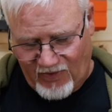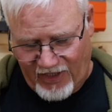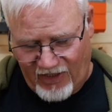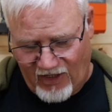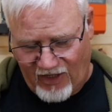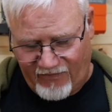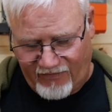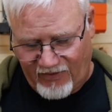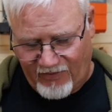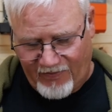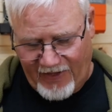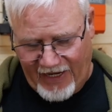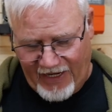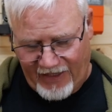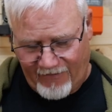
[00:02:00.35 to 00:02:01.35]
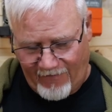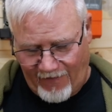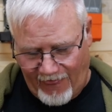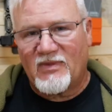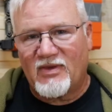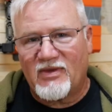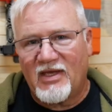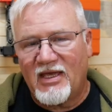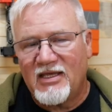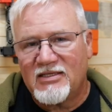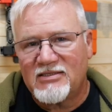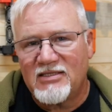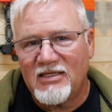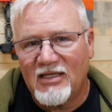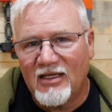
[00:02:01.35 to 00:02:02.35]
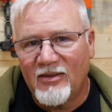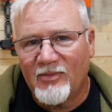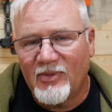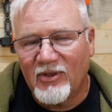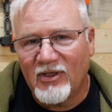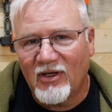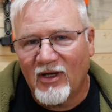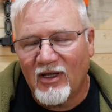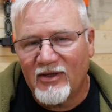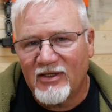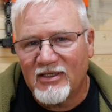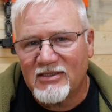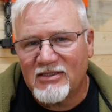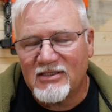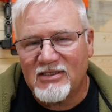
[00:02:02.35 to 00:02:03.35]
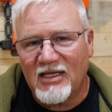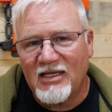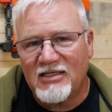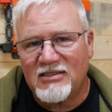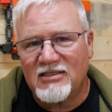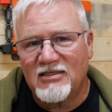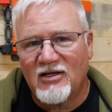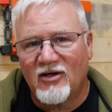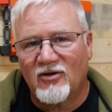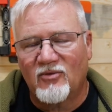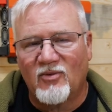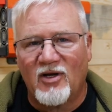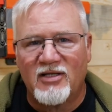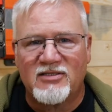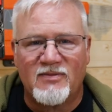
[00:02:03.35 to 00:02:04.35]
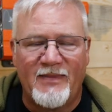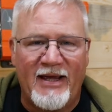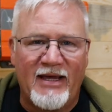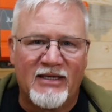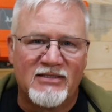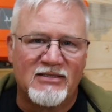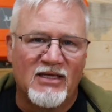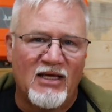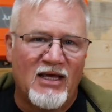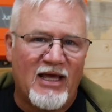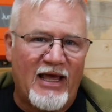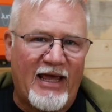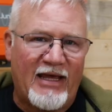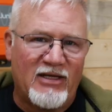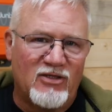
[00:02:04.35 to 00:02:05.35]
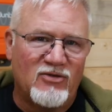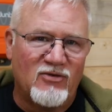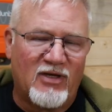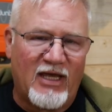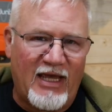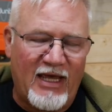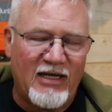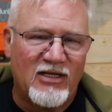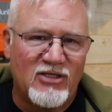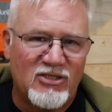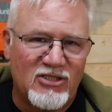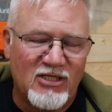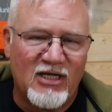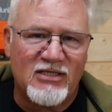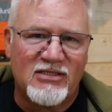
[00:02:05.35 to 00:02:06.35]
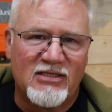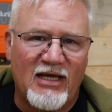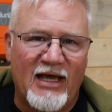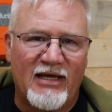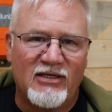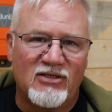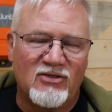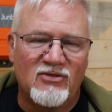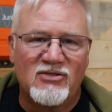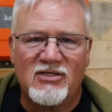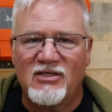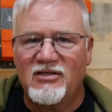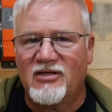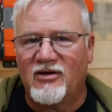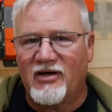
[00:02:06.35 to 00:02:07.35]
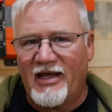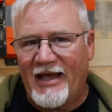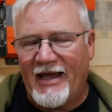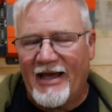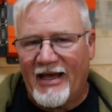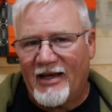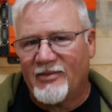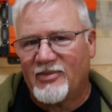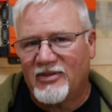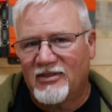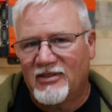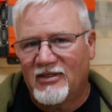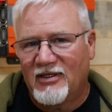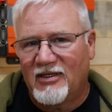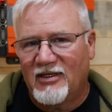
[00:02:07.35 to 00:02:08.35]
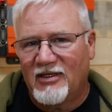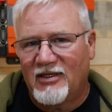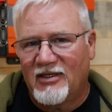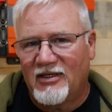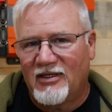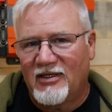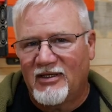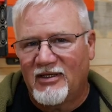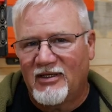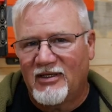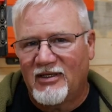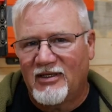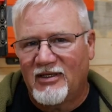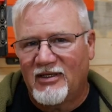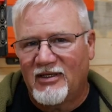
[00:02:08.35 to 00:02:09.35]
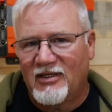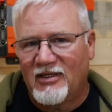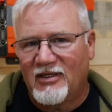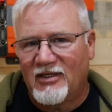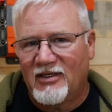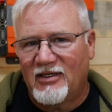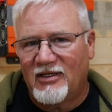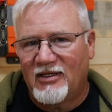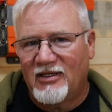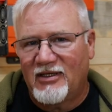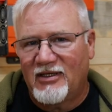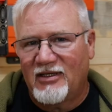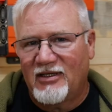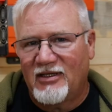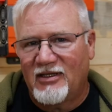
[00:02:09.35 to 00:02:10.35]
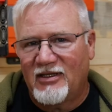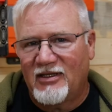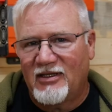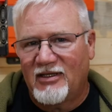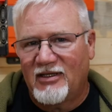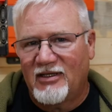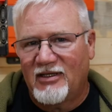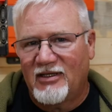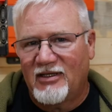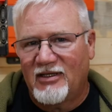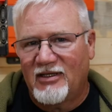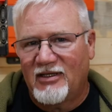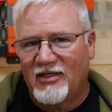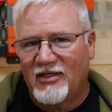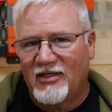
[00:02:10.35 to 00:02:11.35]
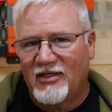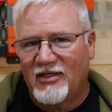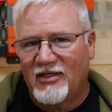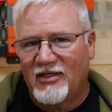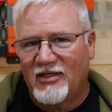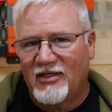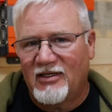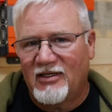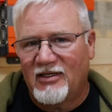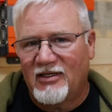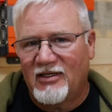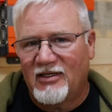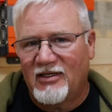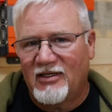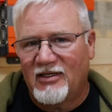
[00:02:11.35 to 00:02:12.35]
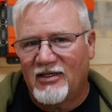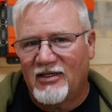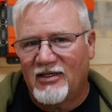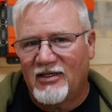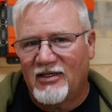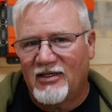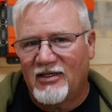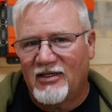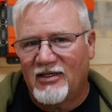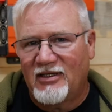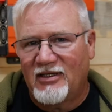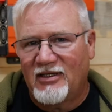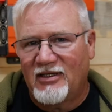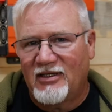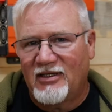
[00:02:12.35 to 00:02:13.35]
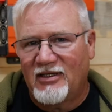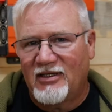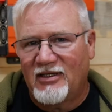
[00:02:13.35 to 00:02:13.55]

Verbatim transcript: right off the bat. Now the AC input on this is 1800 watts max, and you can adjust that using their app. I need to pause it here for just a second because there was one issue with the app that I noticed,